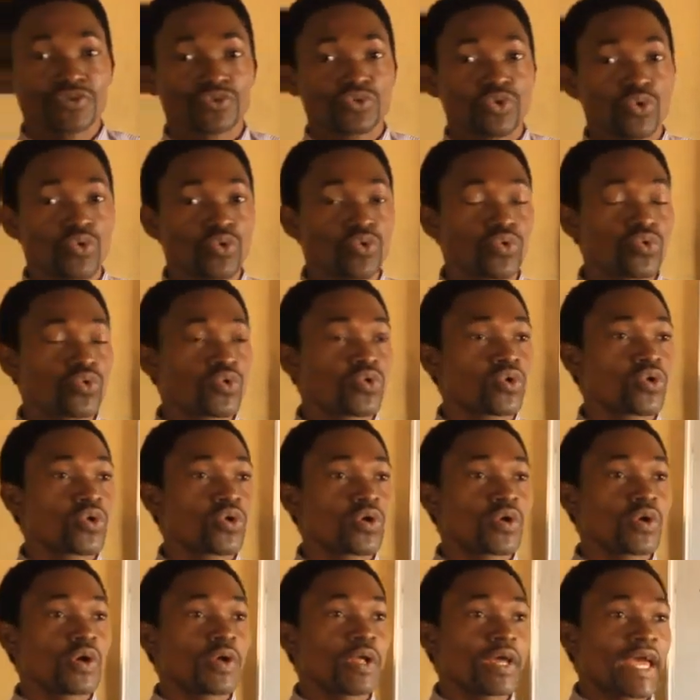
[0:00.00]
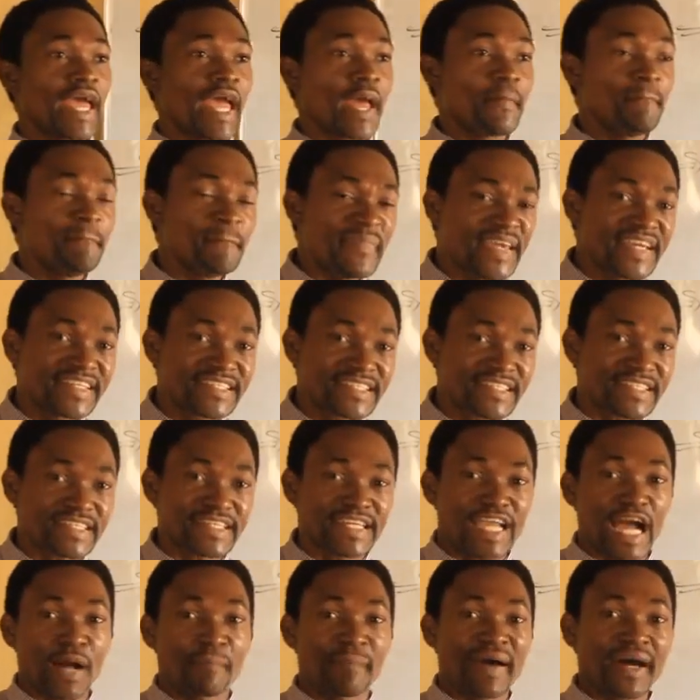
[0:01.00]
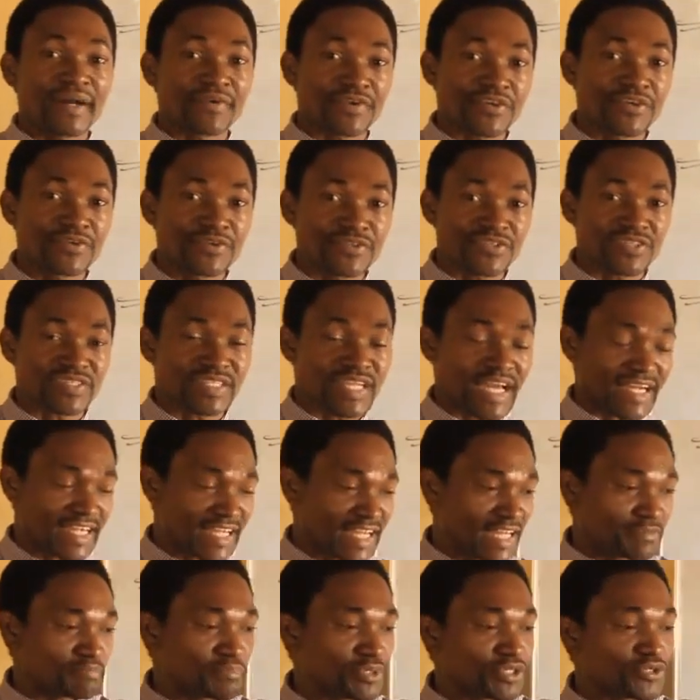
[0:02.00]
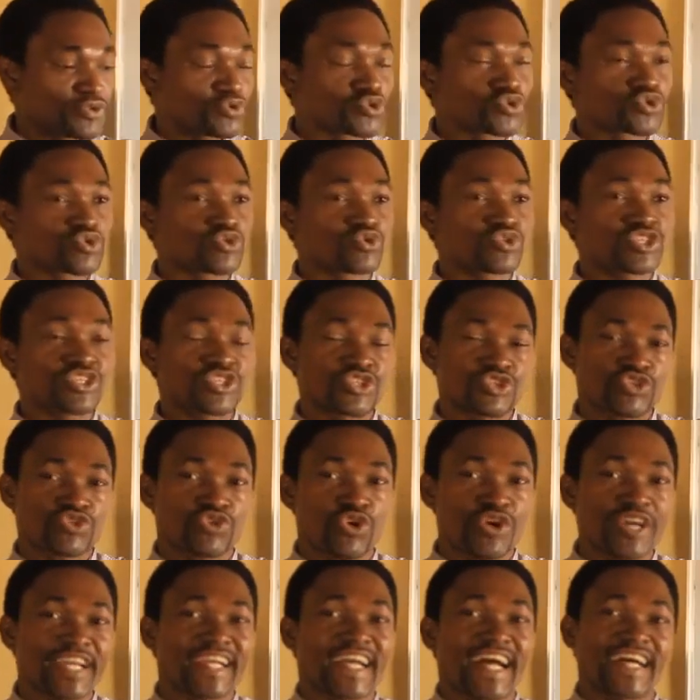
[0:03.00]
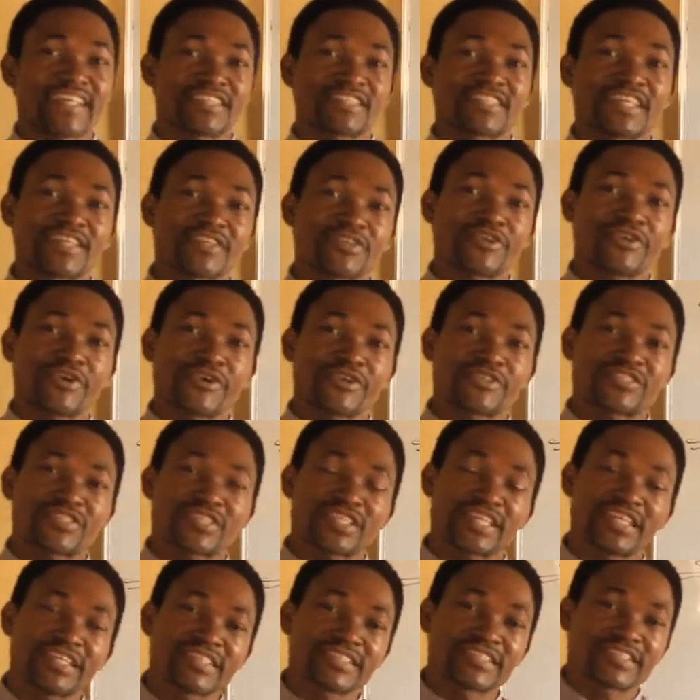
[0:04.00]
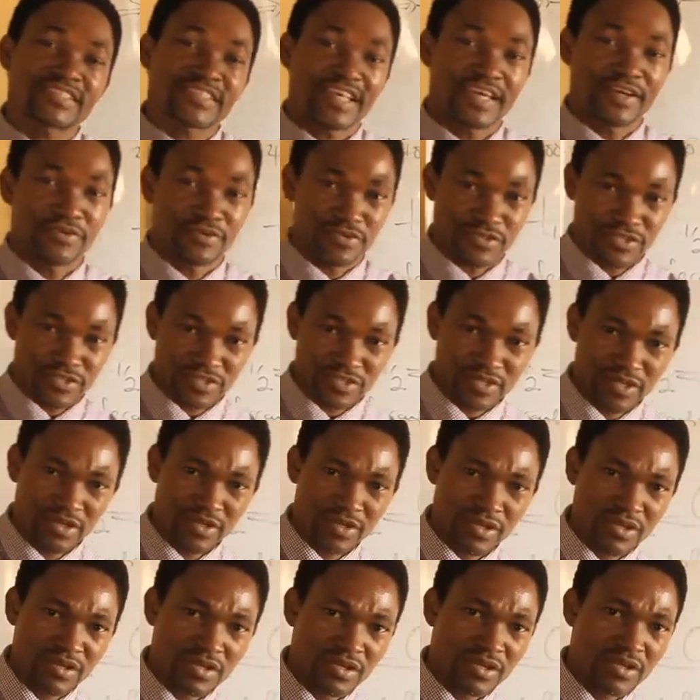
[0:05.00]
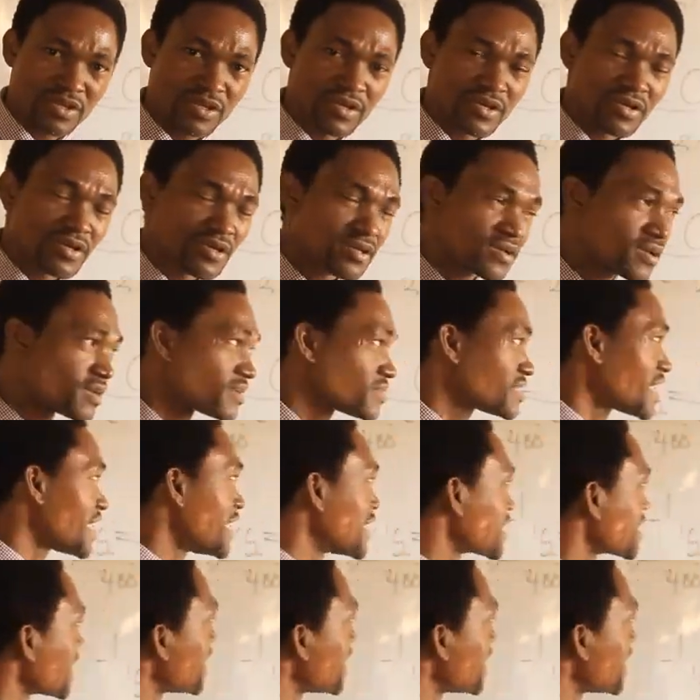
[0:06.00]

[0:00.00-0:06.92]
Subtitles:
to emit gamma rays that can be used to destroy cancerous cells. Then